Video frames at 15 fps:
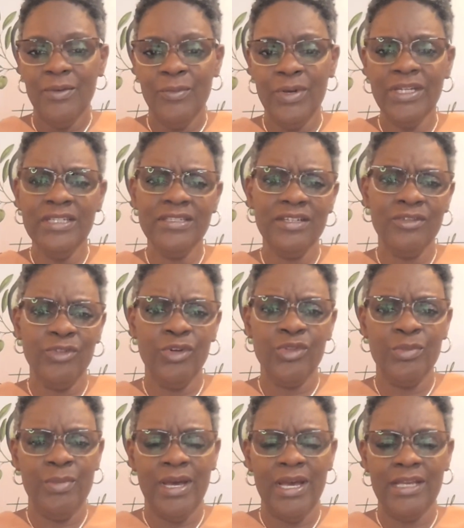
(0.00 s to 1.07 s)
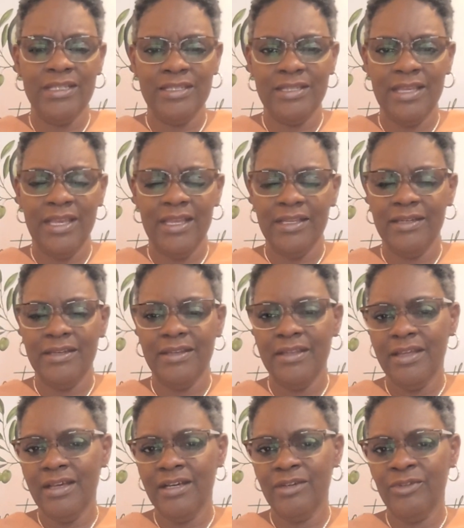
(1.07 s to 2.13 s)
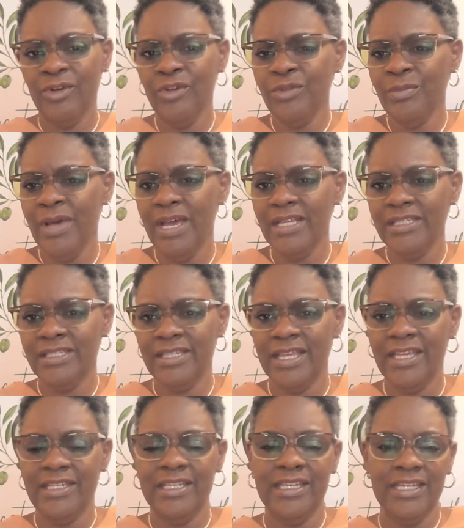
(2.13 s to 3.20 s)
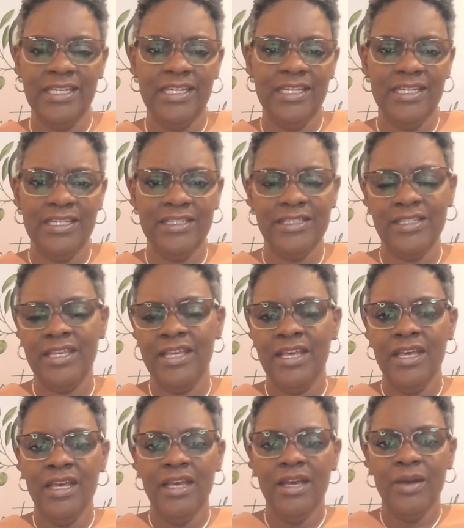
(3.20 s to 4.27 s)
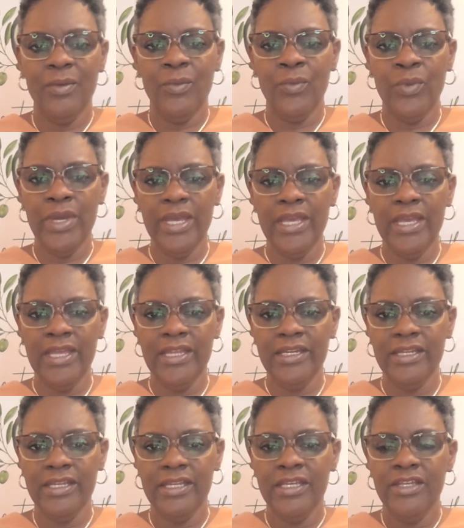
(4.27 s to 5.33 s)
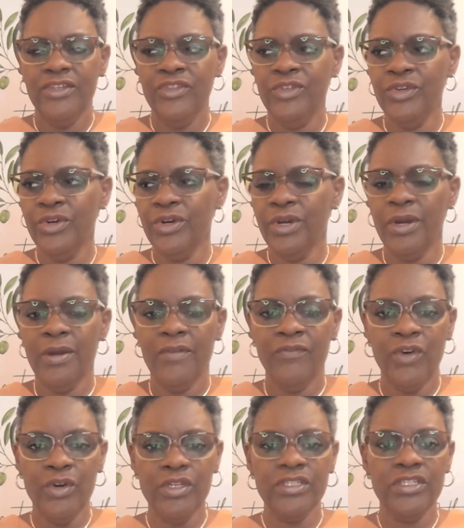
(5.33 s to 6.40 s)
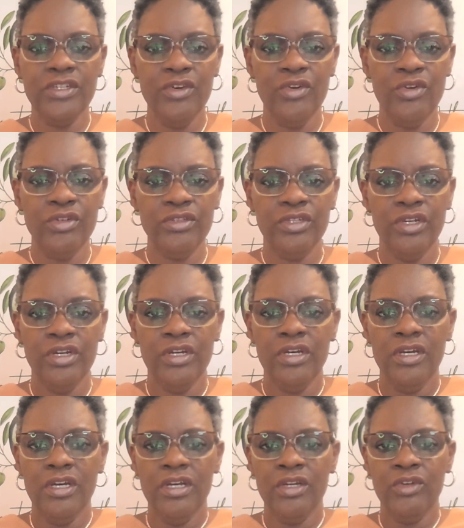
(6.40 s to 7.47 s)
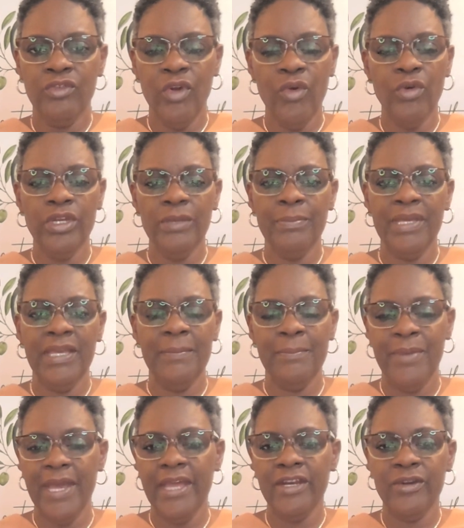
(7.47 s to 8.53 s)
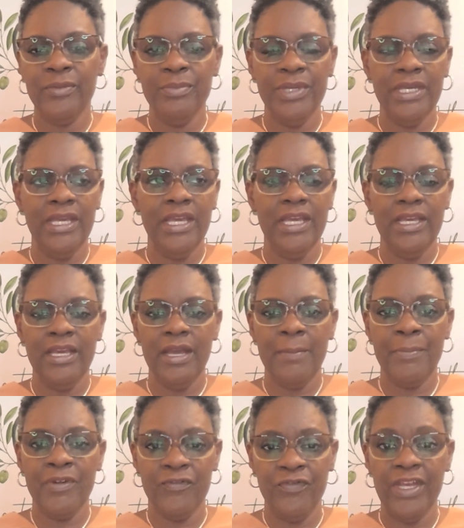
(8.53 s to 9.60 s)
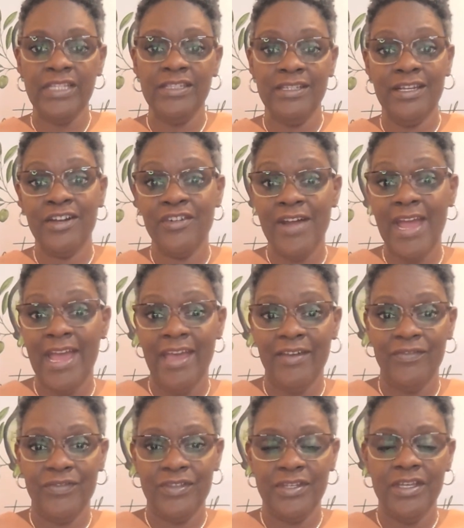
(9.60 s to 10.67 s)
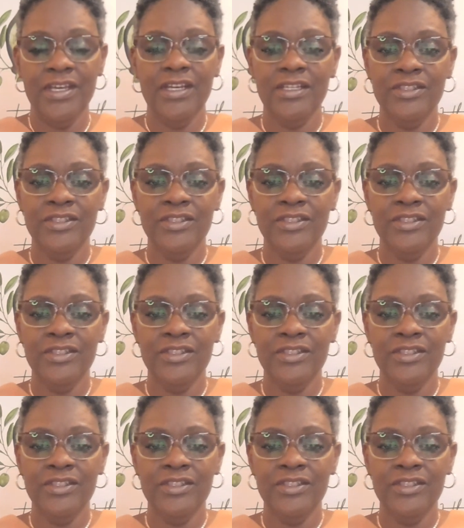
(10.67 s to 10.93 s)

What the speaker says: What is a growth mindset? A growth mindset is when you're focusing on growing, being better, being perfecting a craft.